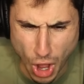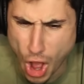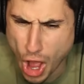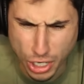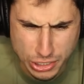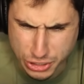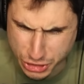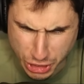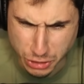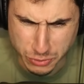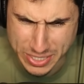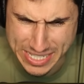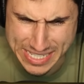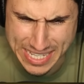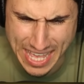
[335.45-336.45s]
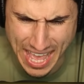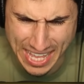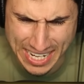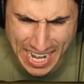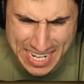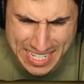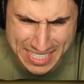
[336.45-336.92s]
on duty,
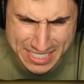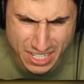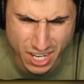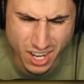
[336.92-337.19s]
and I need to,